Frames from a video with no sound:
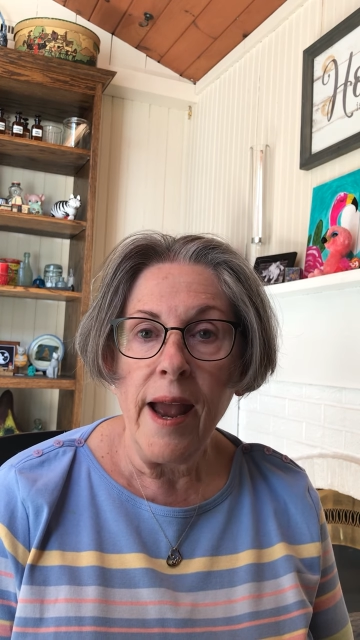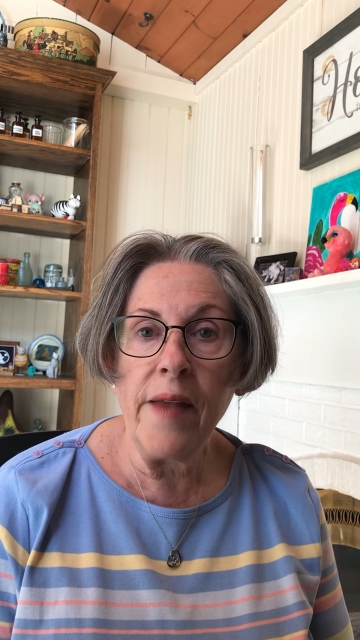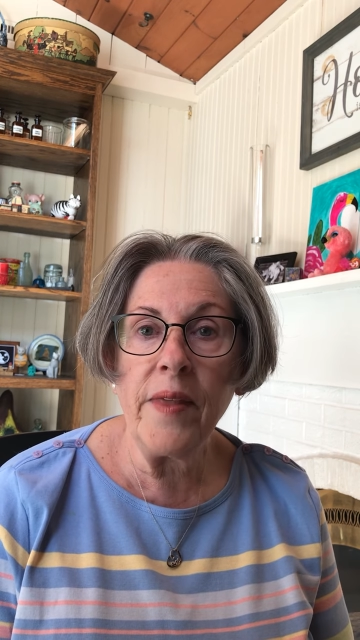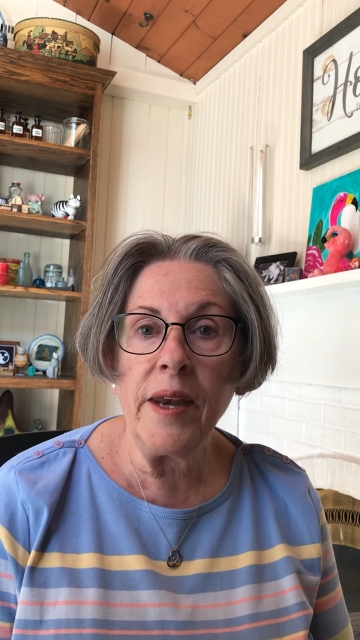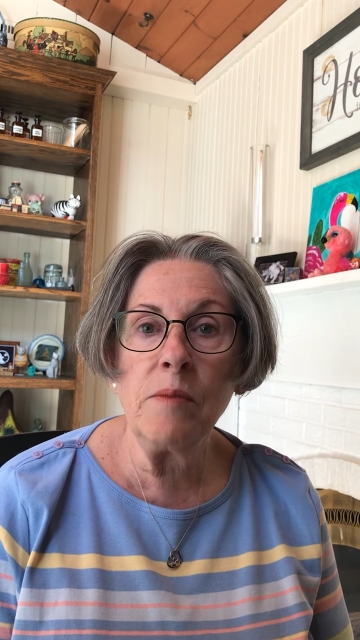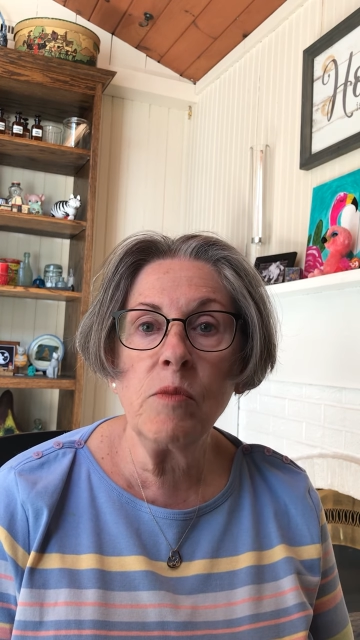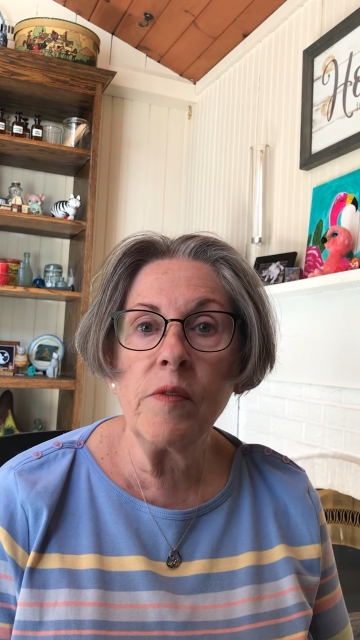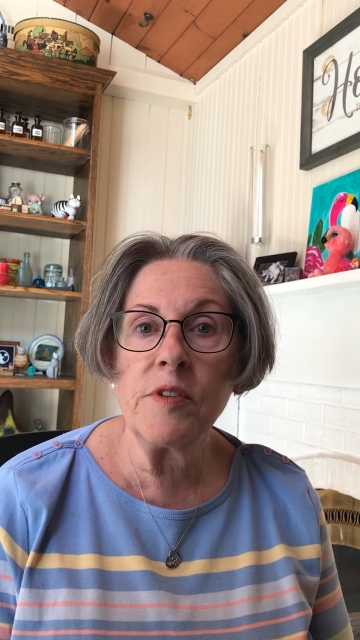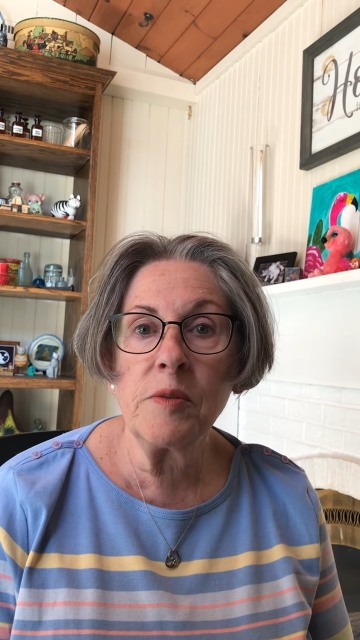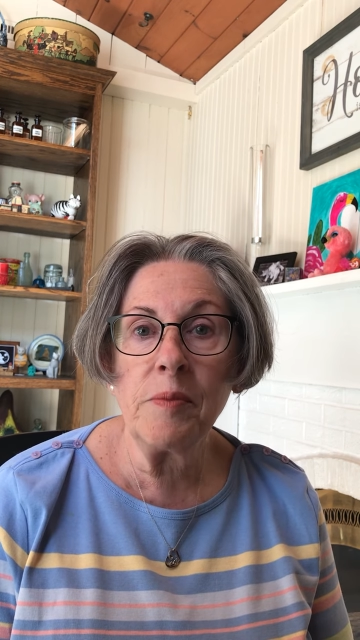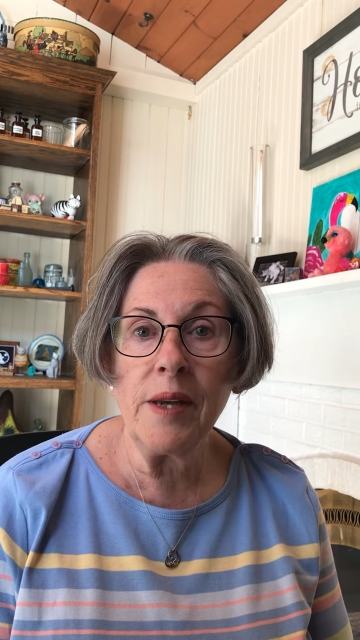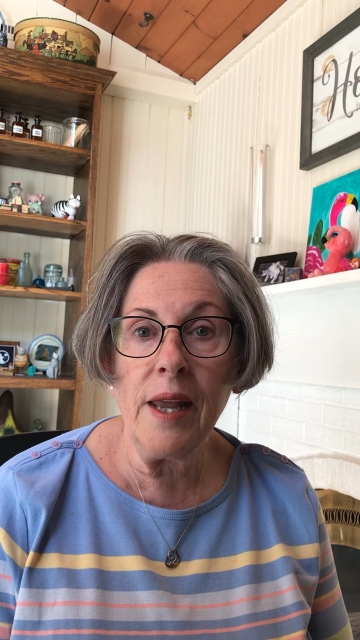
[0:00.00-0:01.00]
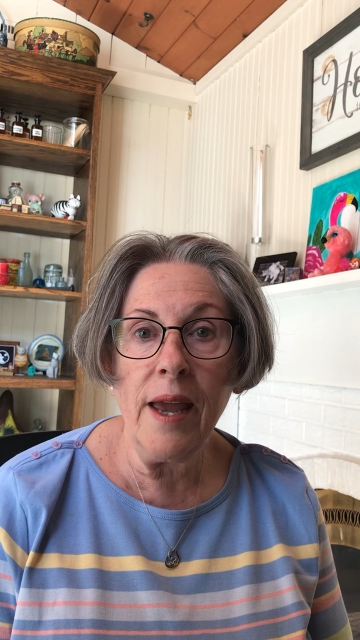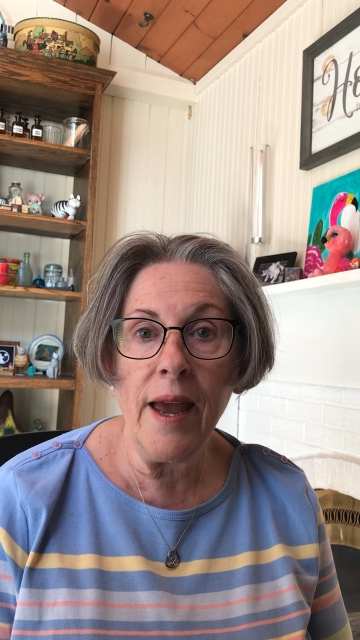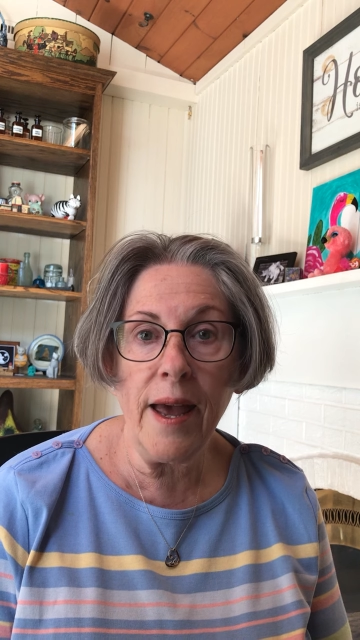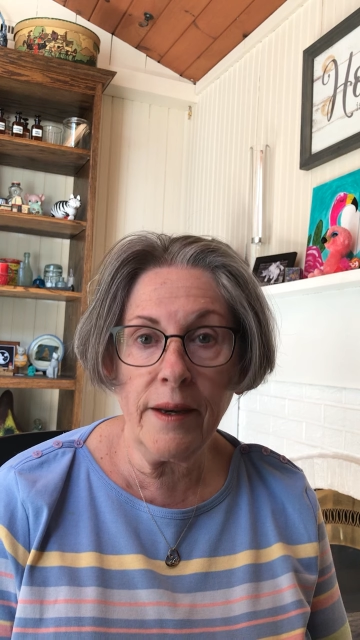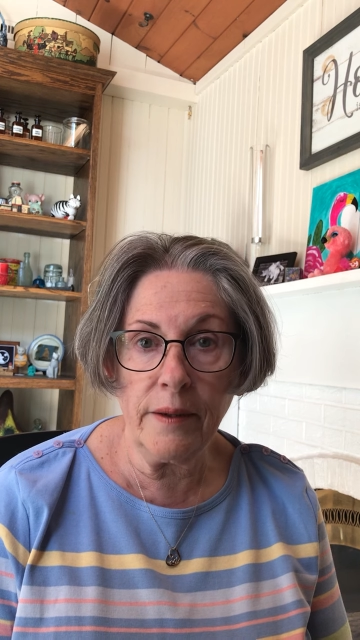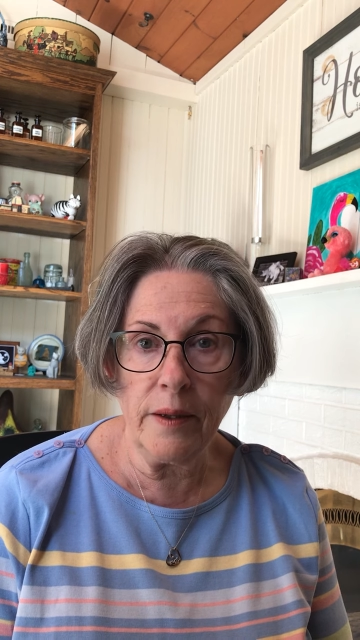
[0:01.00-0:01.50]
And then he moved to
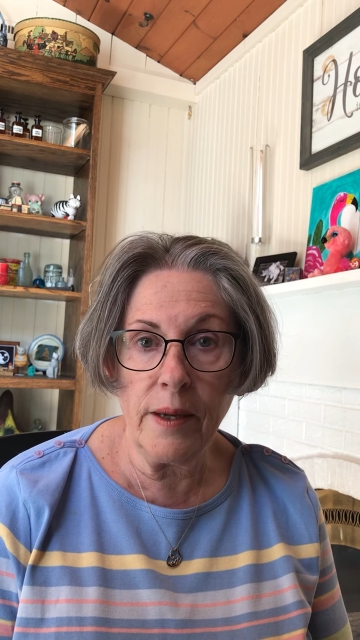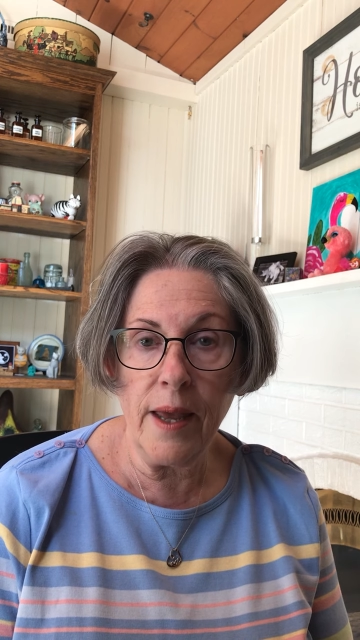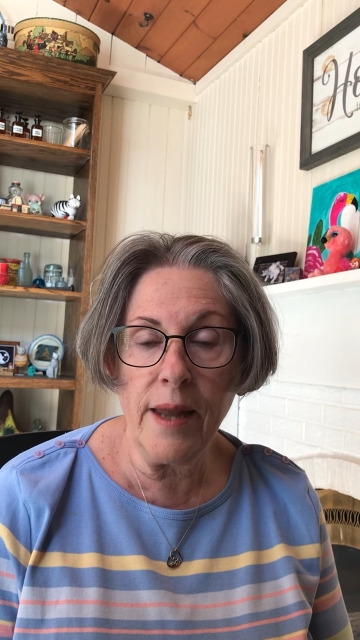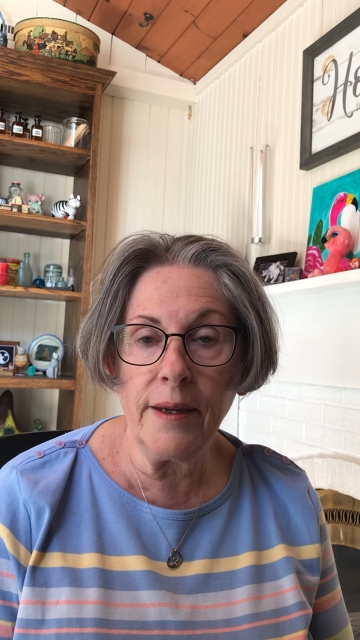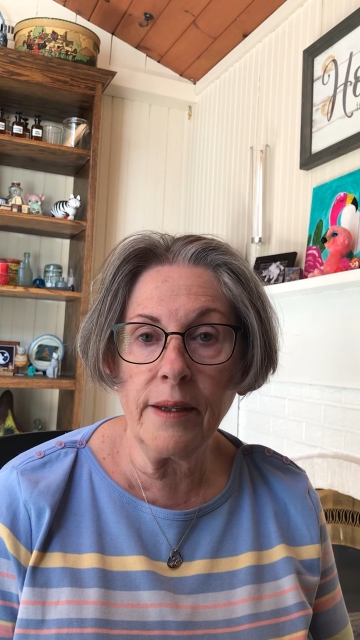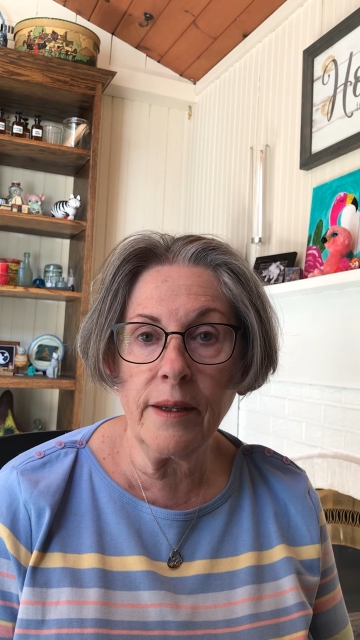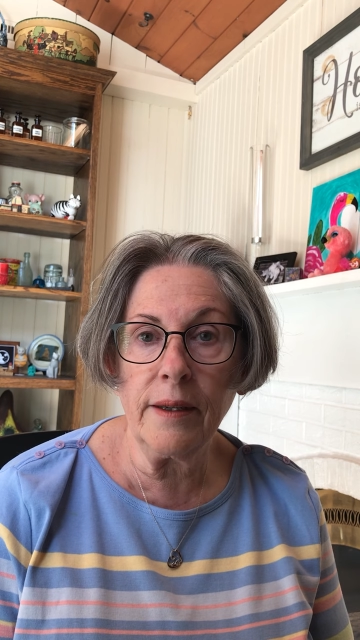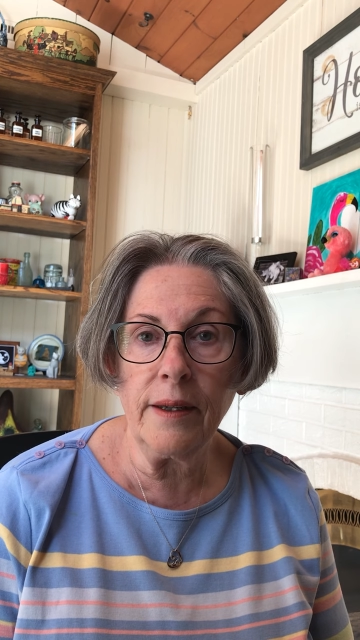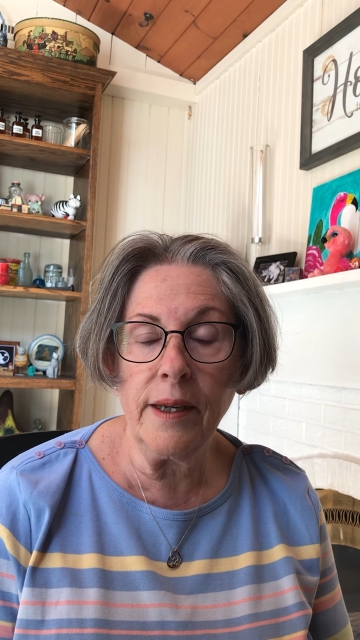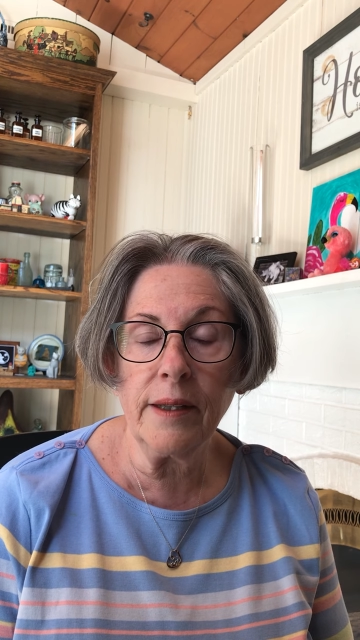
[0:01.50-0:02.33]
Manhattan, and he